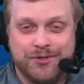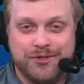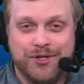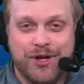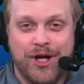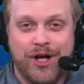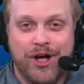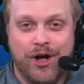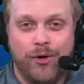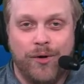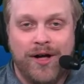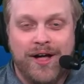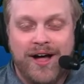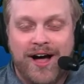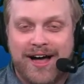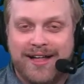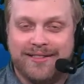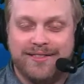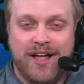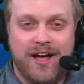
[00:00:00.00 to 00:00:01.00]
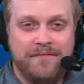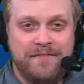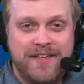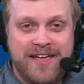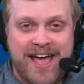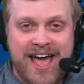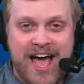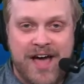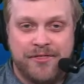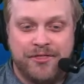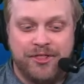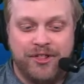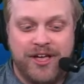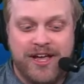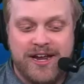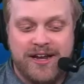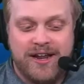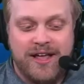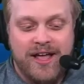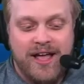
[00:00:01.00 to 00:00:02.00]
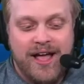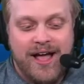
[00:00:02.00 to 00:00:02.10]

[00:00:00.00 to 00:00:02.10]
So I love the athlete.